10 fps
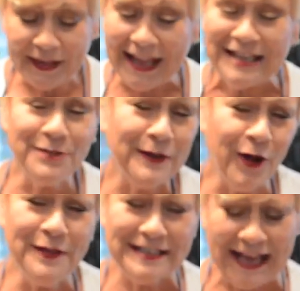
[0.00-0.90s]
And so we go
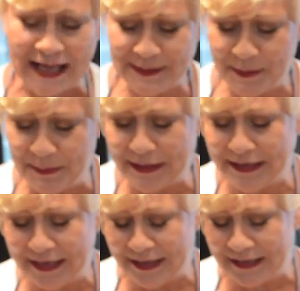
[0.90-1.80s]
to this Gatsby
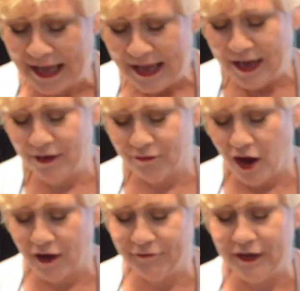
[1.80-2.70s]
picnic in
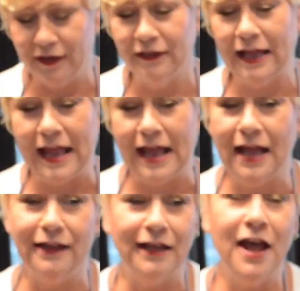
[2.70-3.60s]
Rockville,
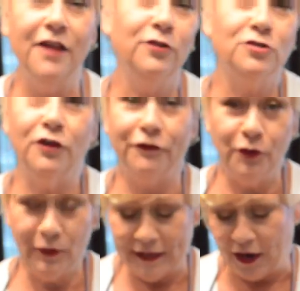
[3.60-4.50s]
and there's no
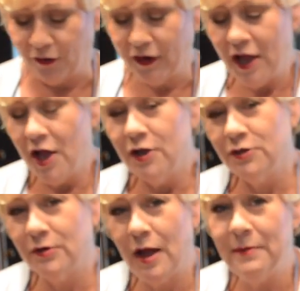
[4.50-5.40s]
food there.
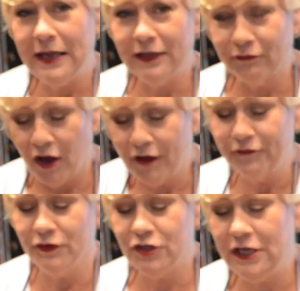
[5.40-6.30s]
So coming into
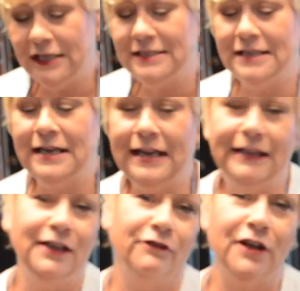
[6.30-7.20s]
Rockville, she had seen an
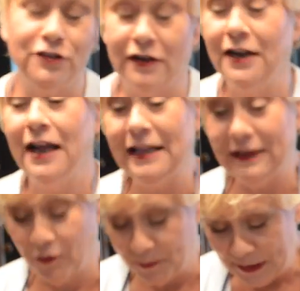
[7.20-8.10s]
Indian restaurant, and I had
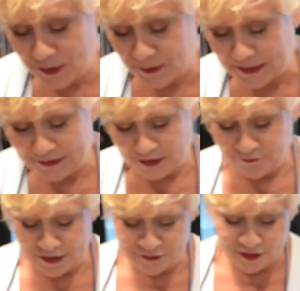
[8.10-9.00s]
never been to an Indian
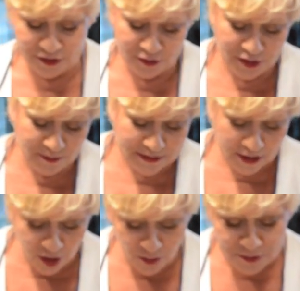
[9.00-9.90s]
restaurant, so she was
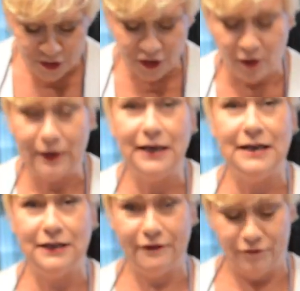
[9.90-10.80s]
like, oh, we should go get
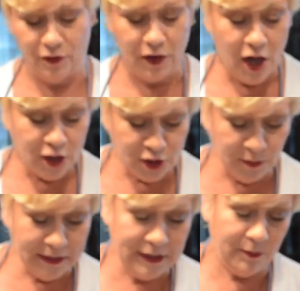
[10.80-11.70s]
Indian food.
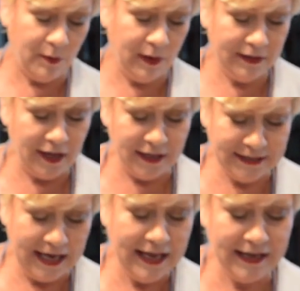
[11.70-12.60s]
So we did. We went and got
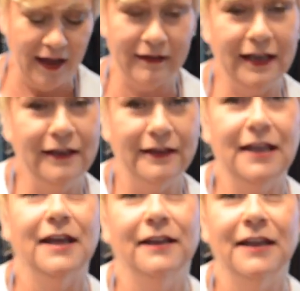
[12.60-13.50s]
takeout
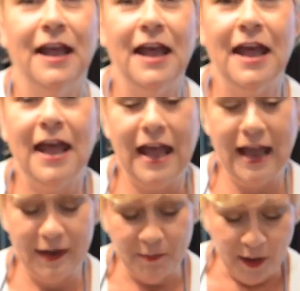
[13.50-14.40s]
Indian
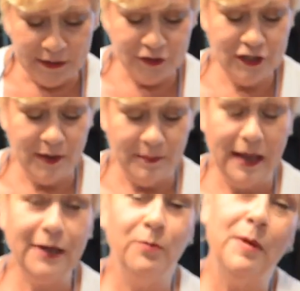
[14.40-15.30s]
and a bottle of
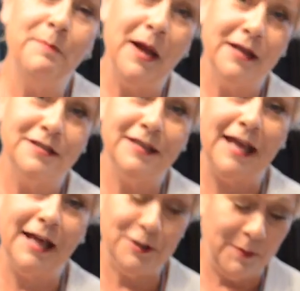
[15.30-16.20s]
champagne, and went back to the
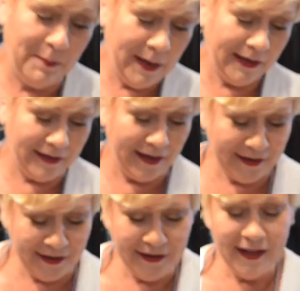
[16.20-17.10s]
Gatsby
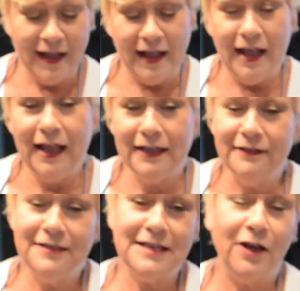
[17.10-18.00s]
picnic
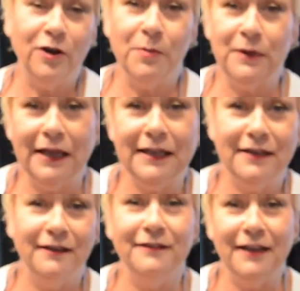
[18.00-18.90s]
and sat on a
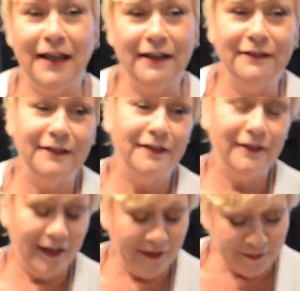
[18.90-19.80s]
blanket and
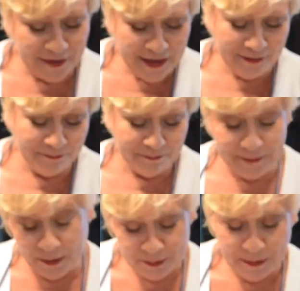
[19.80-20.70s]
had,
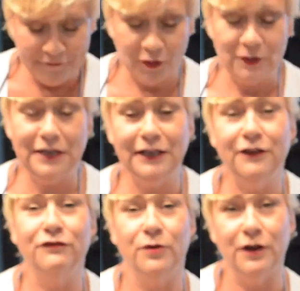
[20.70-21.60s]
that was my first
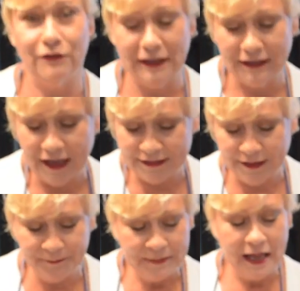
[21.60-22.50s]
Indian food, and I really liked
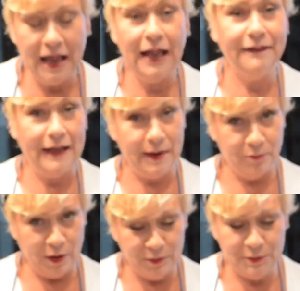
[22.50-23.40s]
it. And naan
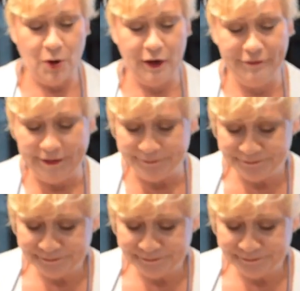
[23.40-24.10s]
bread was part of it.